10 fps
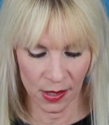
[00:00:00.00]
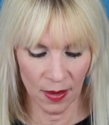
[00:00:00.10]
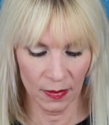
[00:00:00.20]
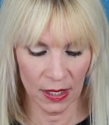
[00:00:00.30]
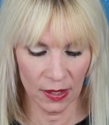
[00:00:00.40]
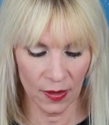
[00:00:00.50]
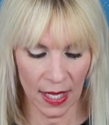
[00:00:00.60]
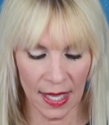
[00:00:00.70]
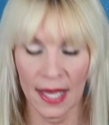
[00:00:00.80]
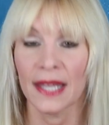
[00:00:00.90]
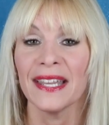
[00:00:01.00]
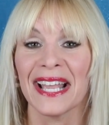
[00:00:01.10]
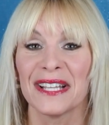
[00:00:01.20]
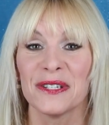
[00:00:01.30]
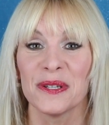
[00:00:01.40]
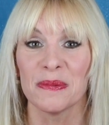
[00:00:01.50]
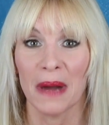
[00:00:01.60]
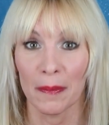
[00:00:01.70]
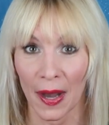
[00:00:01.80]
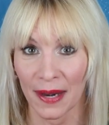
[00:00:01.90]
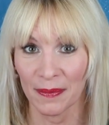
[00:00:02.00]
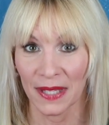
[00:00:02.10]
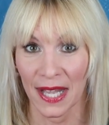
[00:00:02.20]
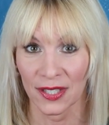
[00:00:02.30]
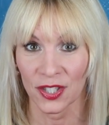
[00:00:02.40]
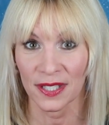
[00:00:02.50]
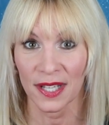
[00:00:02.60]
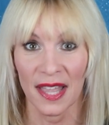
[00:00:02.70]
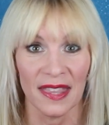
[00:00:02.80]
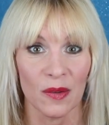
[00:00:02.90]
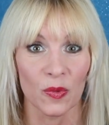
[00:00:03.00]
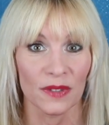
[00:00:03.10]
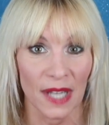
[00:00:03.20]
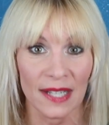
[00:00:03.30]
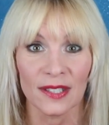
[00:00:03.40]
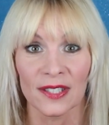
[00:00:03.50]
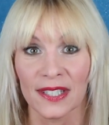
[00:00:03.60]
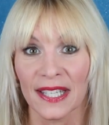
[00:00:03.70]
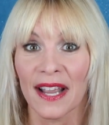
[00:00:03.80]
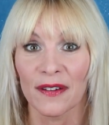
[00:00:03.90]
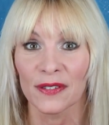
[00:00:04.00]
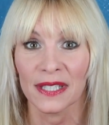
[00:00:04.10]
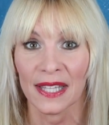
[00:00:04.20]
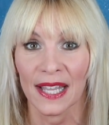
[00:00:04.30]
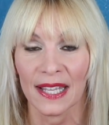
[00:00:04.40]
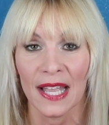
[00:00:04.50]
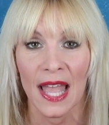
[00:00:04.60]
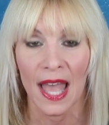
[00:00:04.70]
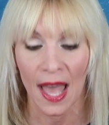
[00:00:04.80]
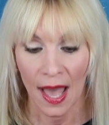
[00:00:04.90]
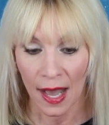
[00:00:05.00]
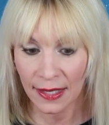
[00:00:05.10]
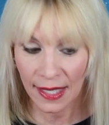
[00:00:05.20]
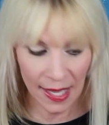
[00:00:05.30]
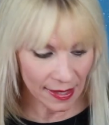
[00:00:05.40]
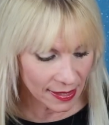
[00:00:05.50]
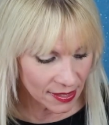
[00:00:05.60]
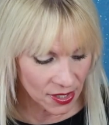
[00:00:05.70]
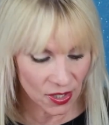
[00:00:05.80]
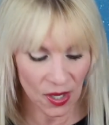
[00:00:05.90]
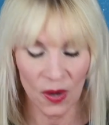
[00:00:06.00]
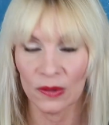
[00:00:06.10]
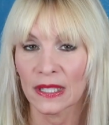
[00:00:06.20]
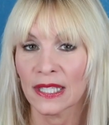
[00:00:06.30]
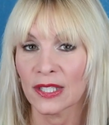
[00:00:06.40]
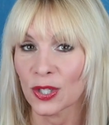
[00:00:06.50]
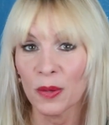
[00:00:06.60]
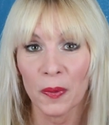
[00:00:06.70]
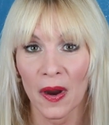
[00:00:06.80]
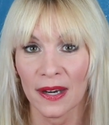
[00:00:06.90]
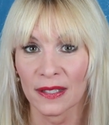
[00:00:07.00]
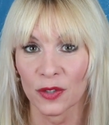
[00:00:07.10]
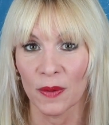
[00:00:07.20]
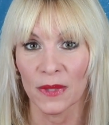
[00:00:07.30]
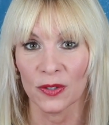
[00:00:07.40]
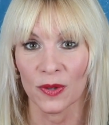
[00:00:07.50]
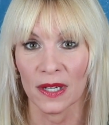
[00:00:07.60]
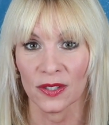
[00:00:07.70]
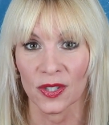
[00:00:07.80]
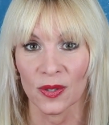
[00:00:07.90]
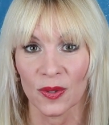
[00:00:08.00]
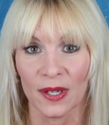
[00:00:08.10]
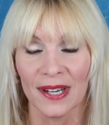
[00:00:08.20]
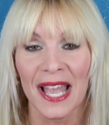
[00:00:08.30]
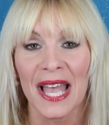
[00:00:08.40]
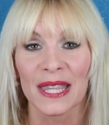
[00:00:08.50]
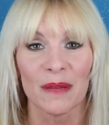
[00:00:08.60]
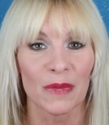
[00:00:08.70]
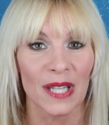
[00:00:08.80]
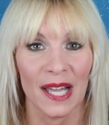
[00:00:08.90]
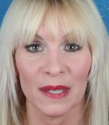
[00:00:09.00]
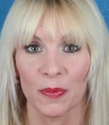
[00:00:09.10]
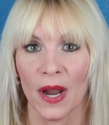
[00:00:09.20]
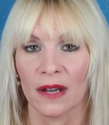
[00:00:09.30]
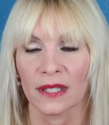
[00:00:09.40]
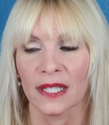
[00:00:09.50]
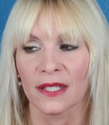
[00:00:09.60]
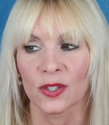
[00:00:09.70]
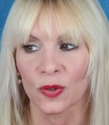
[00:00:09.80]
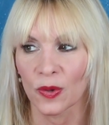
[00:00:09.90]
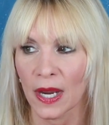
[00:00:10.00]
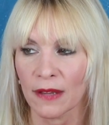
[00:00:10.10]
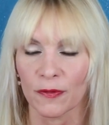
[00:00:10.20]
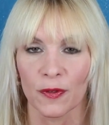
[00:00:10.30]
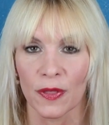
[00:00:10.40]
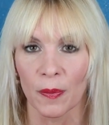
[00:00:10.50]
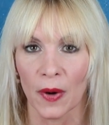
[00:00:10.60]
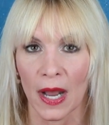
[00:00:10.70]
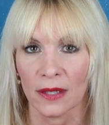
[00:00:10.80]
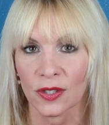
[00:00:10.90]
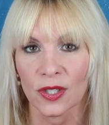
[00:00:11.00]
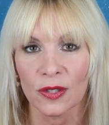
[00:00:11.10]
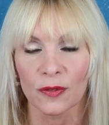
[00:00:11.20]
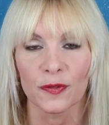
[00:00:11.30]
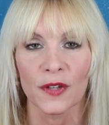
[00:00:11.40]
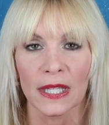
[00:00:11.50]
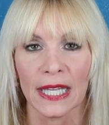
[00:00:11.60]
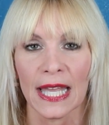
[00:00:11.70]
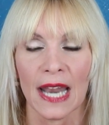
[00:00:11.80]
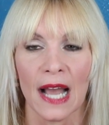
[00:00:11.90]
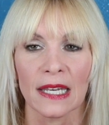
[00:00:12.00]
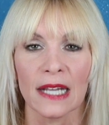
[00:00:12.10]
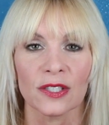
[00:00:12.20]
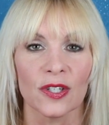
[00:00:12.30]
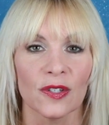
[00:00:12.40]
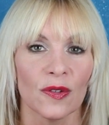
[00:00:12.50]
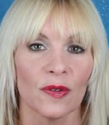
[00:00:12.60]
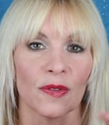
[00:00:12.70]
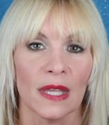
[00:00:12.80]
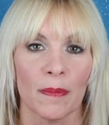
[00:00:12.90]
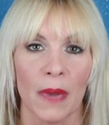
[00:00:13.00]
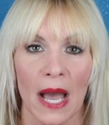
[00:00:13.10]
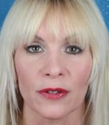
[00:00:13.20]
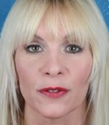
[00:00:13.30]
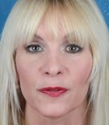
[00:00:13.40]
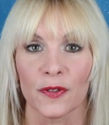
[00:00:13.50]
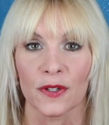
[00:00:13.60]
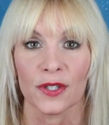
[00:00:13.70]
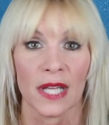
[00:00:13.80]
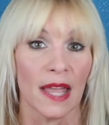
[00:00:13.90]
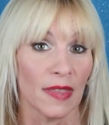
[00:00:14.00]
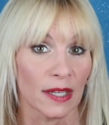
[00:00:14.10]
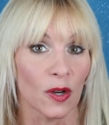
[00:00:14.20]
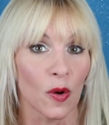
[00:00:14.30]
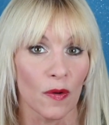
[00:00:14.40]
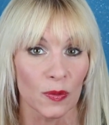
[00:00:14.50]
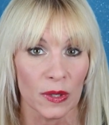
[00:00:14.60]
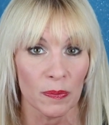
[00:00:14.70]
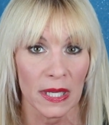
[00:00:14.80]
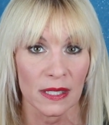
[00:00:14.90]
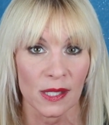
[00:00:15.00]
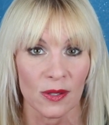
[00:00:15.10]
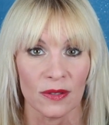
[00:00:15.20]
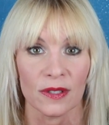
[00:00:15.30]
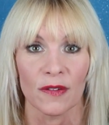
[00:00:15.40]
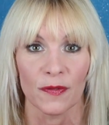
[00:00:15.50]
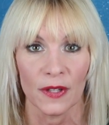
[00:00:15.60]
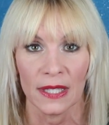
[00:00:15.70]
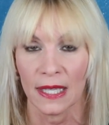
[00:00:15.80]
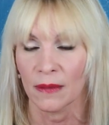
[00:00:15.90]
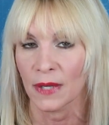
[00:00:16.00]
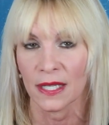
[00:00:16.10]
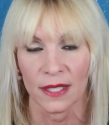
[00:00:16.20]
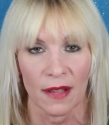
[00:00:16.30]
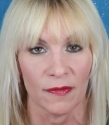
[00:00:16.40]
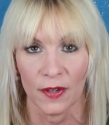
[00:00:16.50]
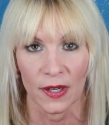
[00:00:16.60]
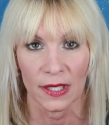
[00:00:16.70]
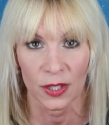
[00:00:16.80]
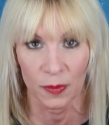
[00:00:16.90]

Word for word: so I'm going to go ahead and do my bottom lashes, and then we'll take a look at everything. Again, this is only two products from the drugstore. The Milani Brow Kit is great for the brows too, filling in. I like to do the powder first and then go over with pencil to fill in, because I have very